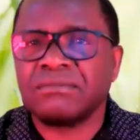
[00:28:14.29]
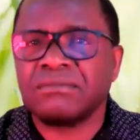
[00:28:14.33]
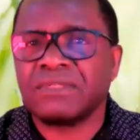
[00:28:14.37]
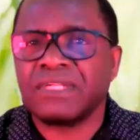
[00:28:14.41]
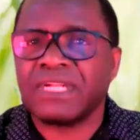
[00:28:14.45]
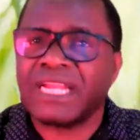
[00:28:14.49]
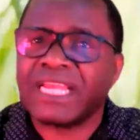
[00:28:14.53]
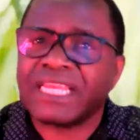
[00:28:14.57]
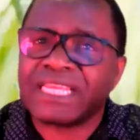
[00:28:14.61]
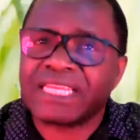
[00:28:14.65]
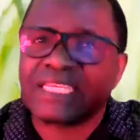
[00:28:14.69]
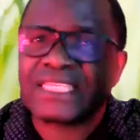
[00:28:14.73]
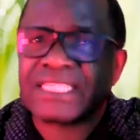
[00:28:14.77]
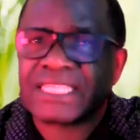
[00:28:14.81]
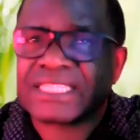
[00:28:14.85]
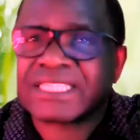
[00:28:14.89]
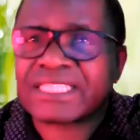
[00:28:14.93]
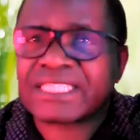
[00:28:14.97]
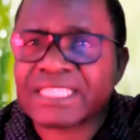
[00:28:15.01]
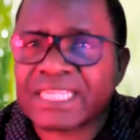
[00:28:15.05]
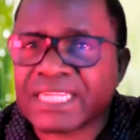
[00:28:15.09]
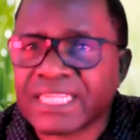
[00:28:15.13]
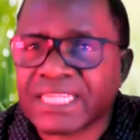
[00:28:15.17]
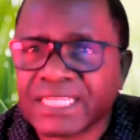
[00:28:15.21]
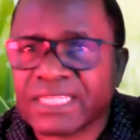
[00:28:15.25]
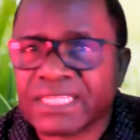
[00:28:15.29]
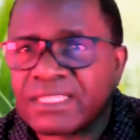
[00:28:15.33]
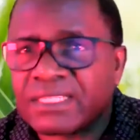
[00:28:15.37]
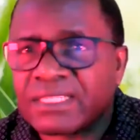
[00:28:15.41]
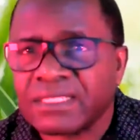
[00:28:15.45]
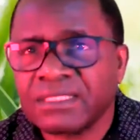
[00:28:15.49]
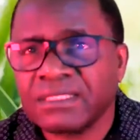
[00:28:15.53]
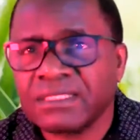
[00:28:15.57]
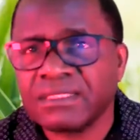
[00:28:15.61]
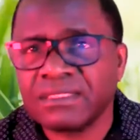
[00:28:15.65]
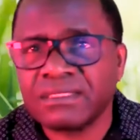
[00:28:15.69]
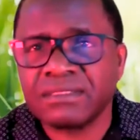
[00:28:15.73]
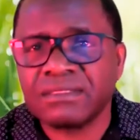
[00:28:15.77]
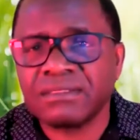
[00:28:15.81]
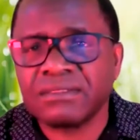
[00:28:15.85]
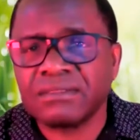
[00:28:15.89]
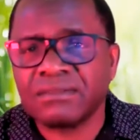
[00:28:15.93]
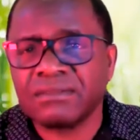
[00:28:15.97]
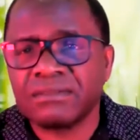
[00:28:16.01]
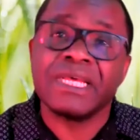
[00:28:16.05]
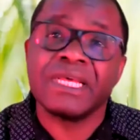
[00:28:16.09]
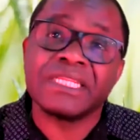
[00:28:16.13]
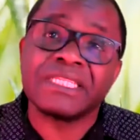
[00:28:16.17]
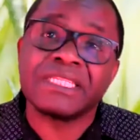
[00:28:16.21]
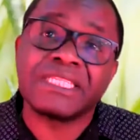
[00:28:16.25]
Like yesterday,
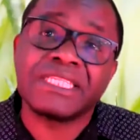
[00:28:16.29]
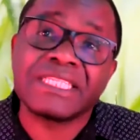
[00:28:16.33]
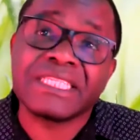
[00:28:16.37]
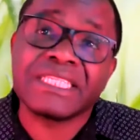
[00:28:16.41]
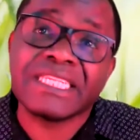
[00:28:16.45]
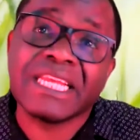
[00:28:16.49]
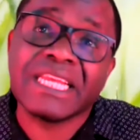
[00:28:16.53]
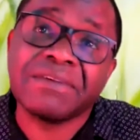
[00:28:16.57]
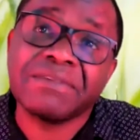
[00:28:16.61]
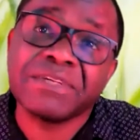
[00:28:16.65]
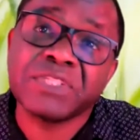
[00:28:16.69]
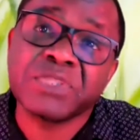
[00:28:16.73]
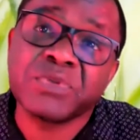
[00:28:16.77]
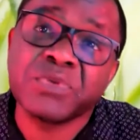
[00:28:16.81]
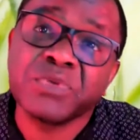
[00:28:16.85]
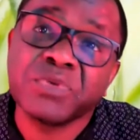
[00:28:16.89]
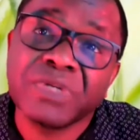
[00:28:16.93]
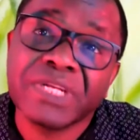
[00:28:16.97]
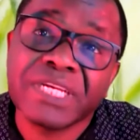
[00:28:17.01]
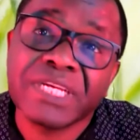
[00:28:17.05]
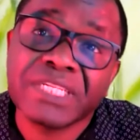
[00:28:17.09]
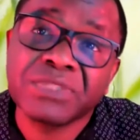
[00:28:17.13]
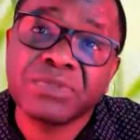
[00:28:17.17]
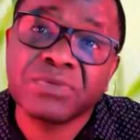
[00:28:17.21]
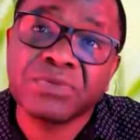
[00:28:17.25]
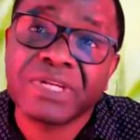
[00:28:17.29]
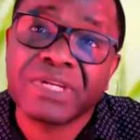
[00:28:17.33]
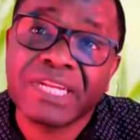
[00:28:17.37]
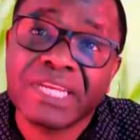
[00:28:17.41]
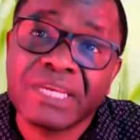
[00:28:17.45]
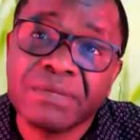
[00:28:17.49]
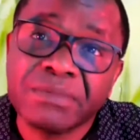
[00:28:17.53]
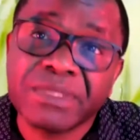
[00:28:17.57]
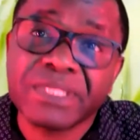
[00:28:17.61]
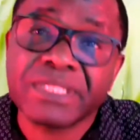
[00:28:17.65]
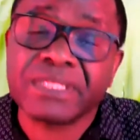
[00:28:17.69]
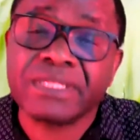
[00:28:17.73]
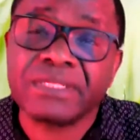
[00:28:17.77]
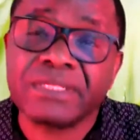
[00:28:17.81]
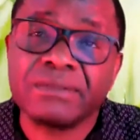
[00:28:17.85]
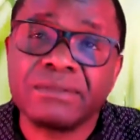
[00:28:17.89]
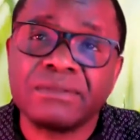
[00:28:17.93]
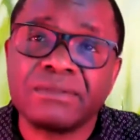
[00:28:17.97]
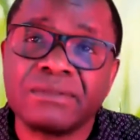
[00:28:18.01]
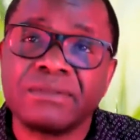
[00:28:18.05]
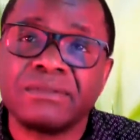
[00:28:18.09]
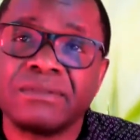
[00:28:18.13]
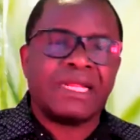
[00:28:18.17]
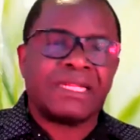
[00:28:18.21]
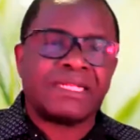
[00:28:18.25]
it's never too late to claim it.
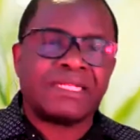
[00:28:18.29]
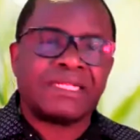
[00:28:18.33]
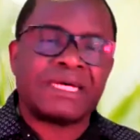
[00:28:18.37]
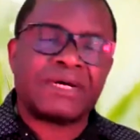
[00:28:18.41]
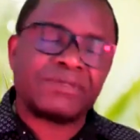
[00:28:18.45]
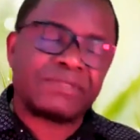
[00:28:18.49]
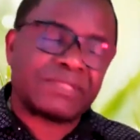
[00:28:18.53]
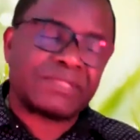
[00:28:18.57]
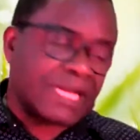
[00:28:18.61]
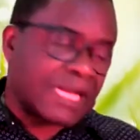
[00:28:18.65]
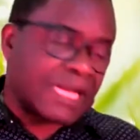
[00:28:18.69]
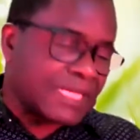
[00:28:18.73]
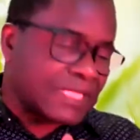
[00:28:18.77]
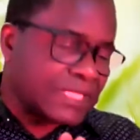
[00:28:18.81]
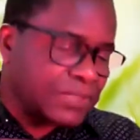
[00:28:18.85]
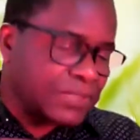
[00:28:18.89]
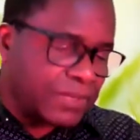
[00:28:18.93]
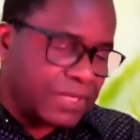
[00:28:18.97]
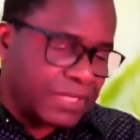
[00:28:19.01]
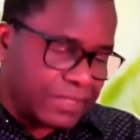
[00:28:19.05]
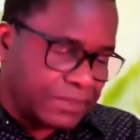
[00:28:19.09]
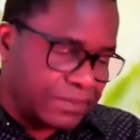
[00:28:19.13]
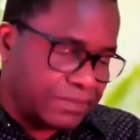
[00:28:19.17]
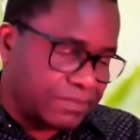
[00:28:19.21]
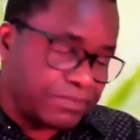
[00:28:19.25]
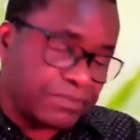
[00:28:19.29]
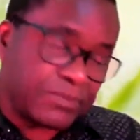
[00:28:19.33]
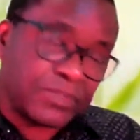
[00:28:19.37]
Now, the last one,